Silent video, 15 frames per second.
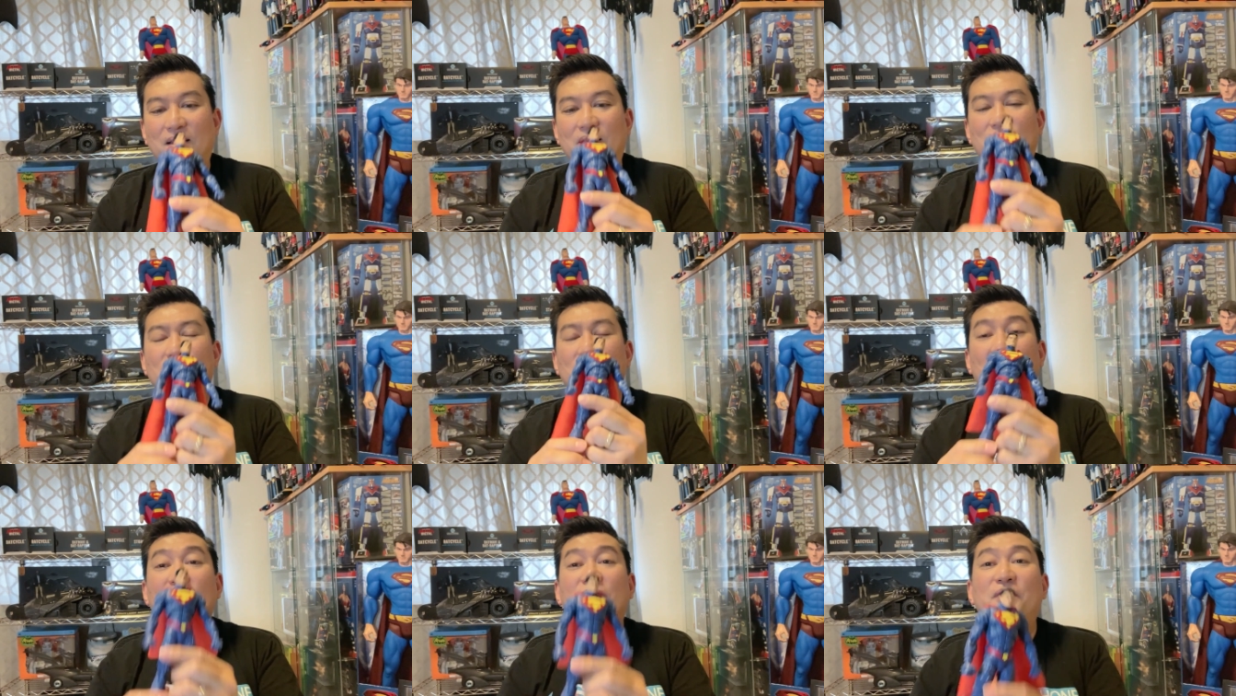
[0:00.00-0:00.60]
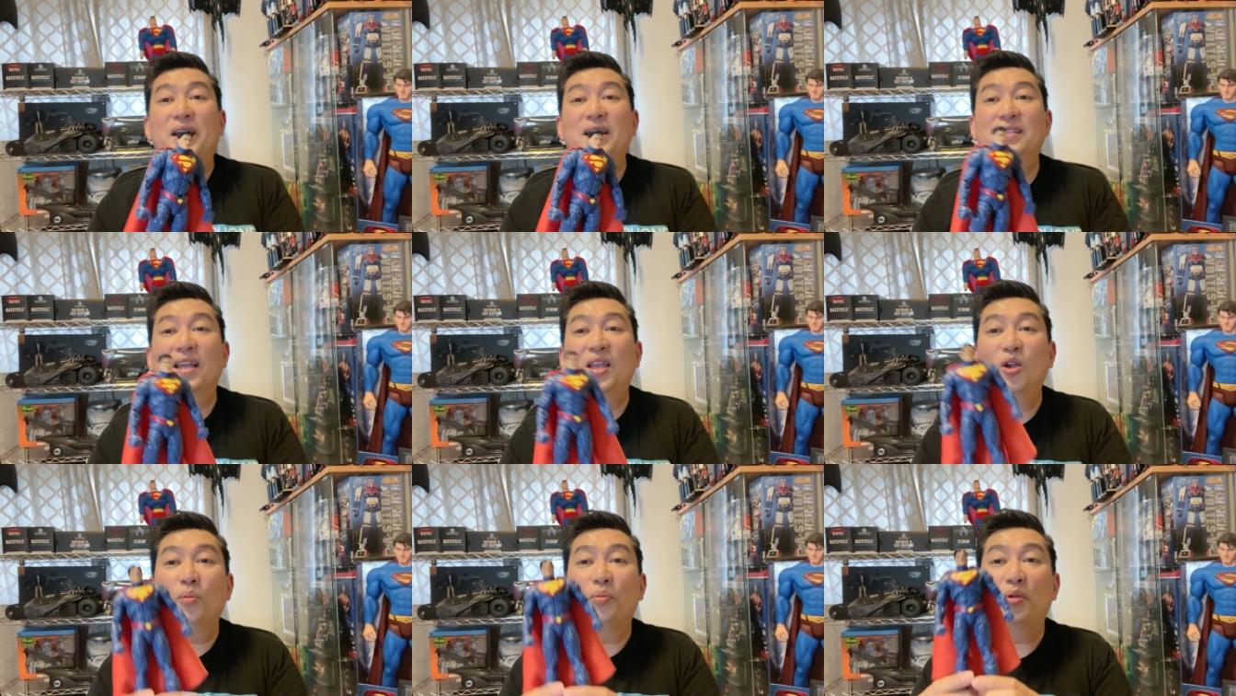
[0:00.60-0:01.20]
So friends, I
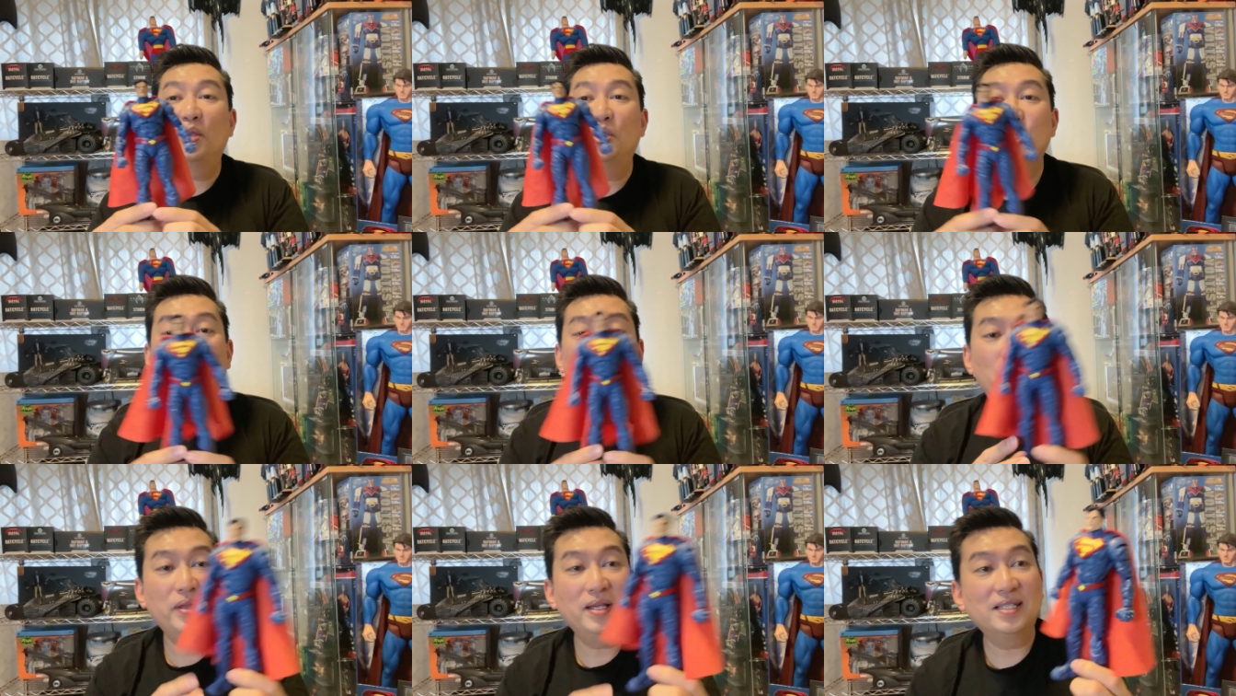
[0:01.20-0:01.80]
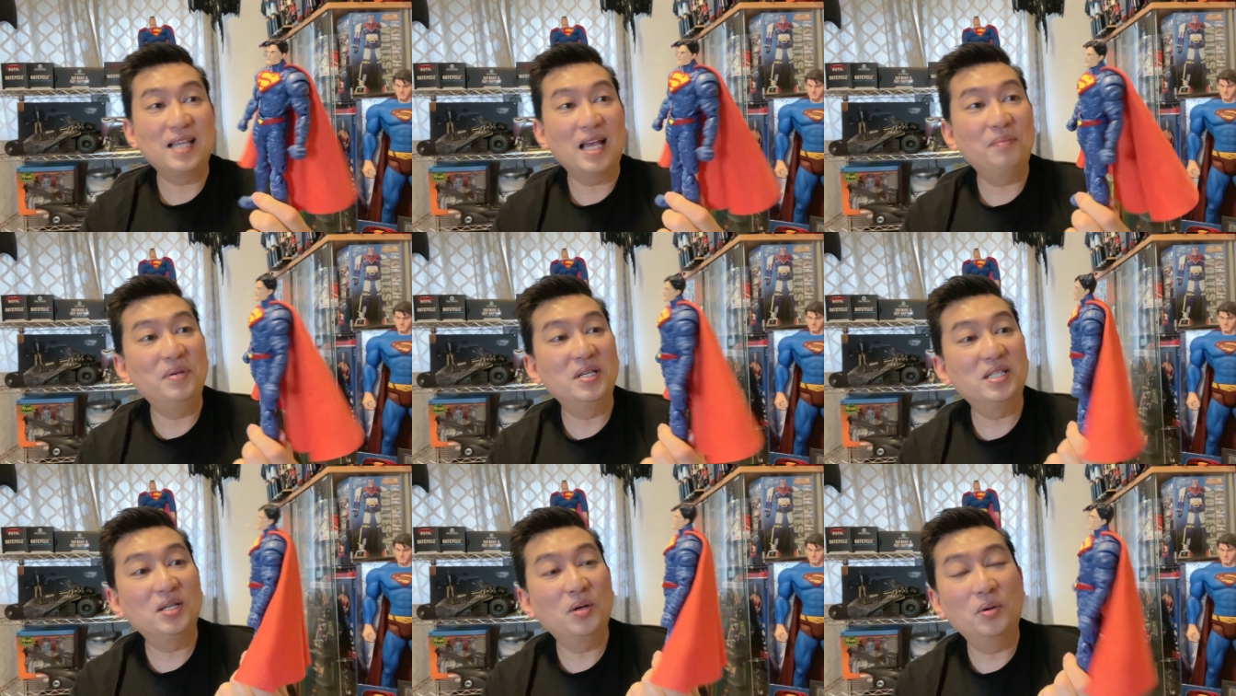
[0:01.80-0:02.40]
hope you enjoy this
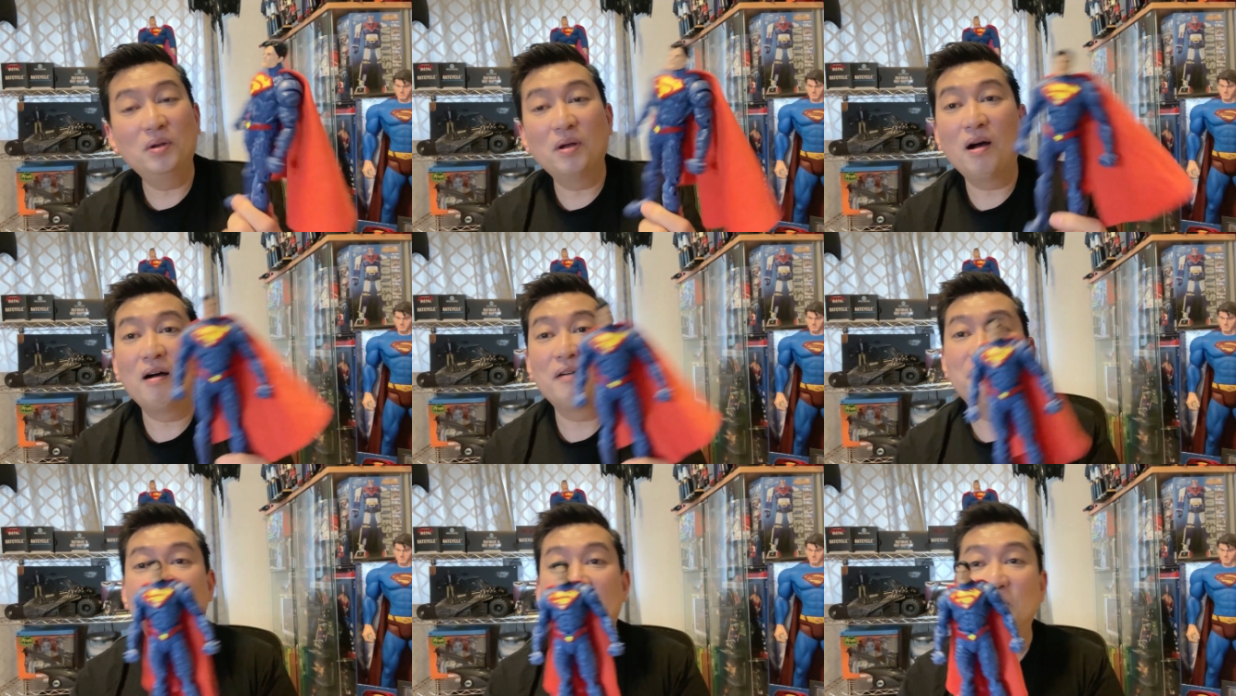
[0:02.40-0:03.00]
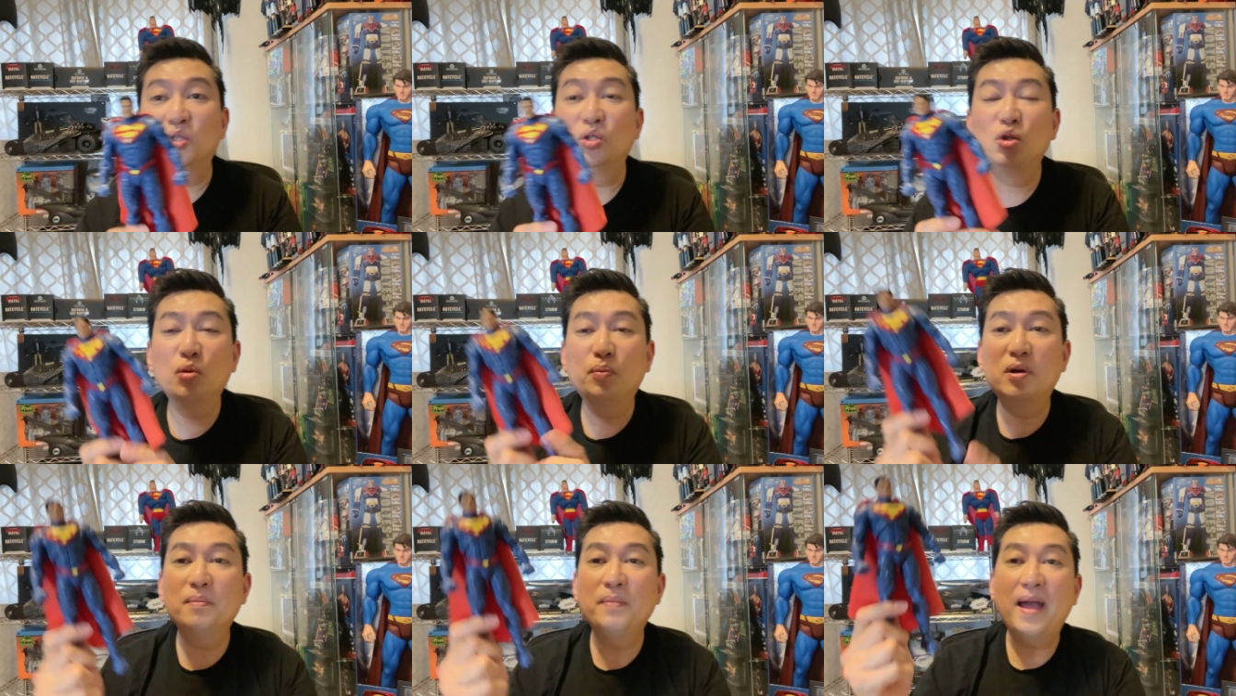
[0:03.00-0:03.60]
episode of the
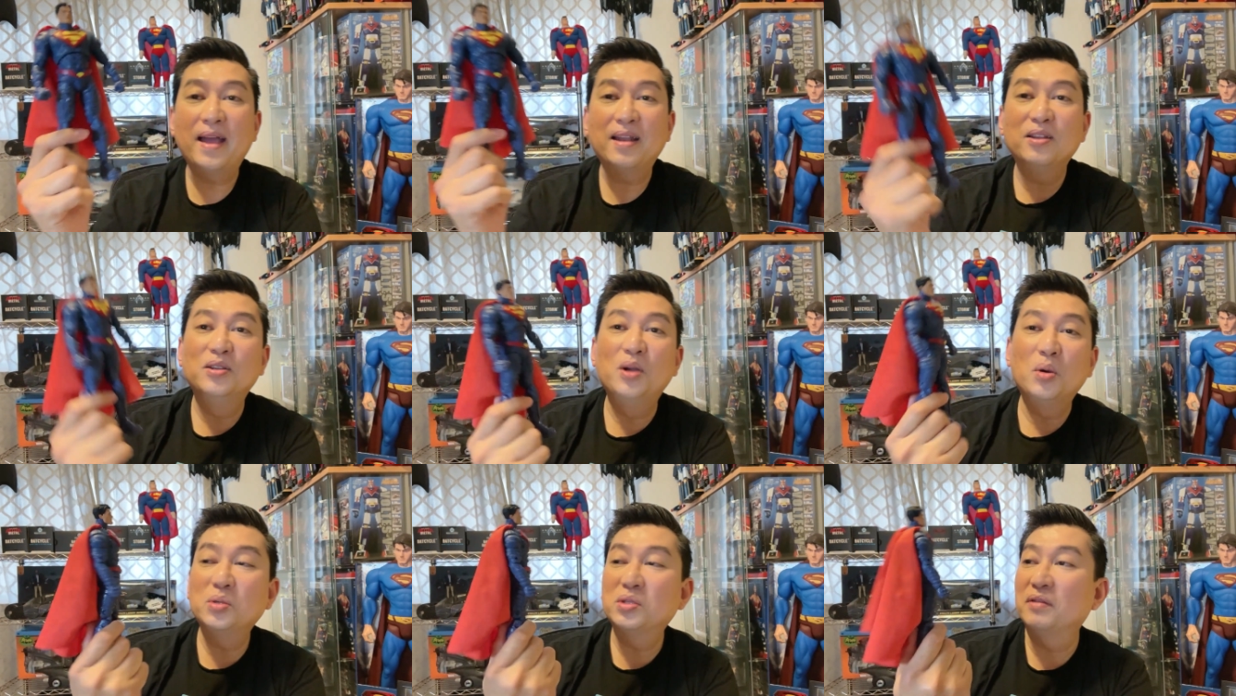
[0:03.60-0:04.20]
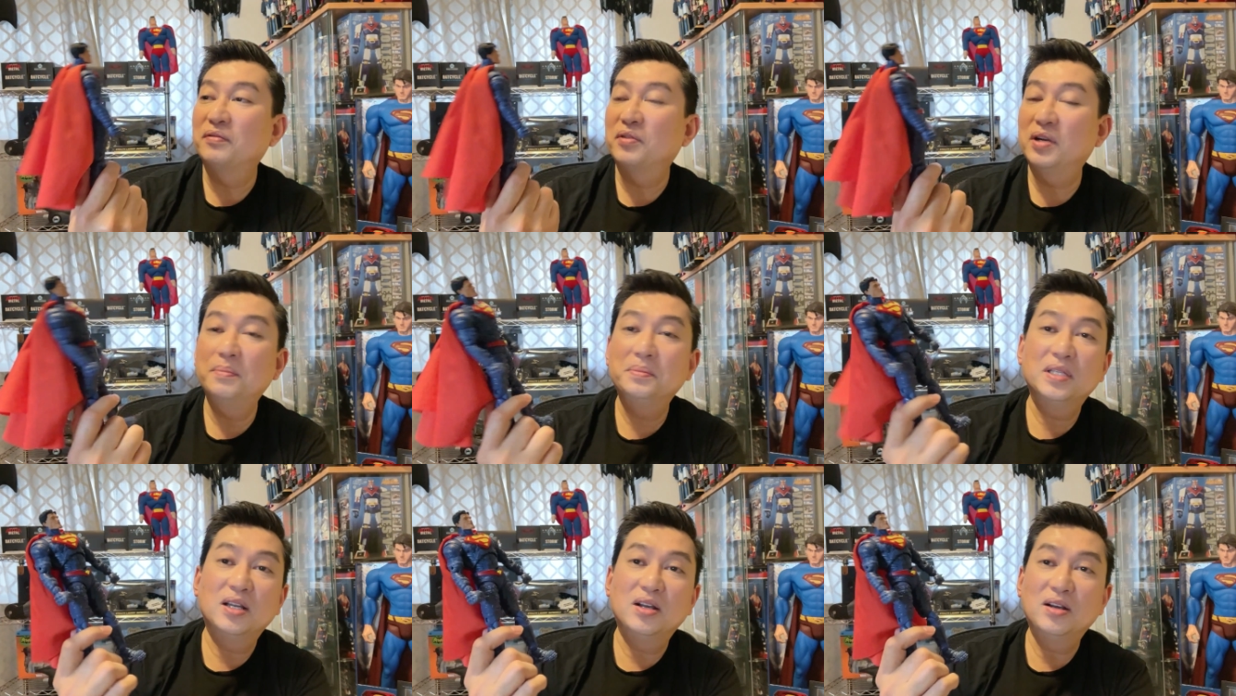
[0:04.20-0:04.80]
Superman Ghost of
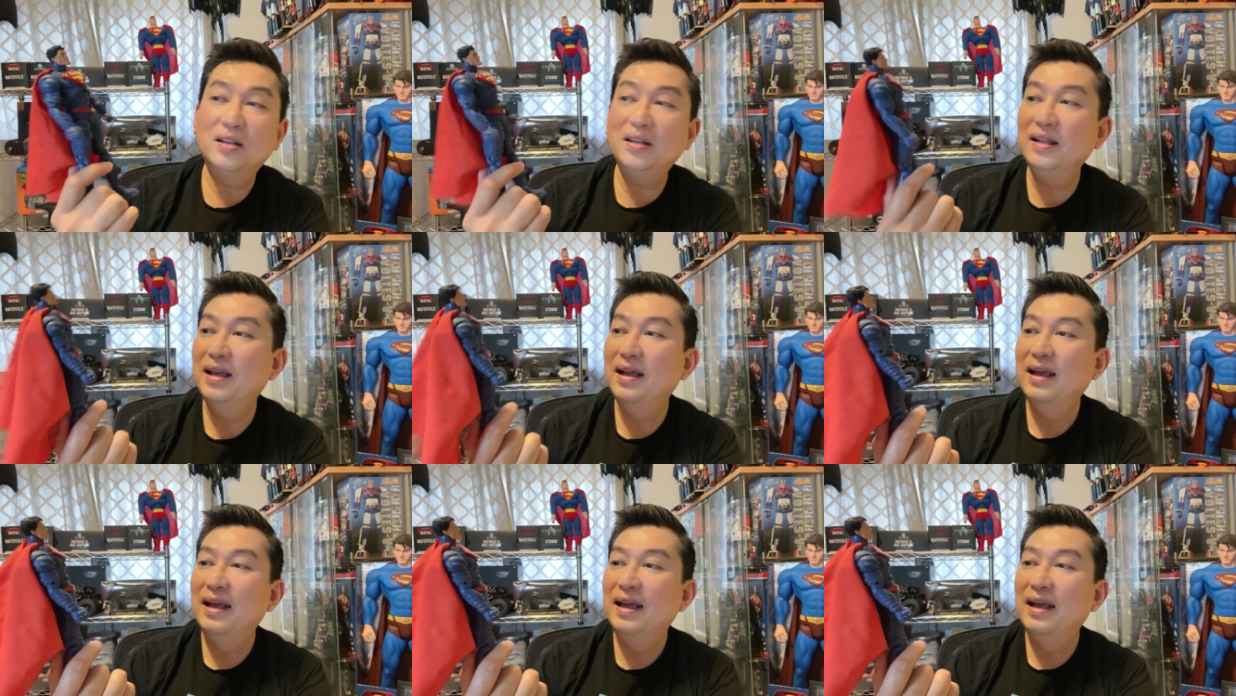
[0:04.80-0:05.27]
Krypton.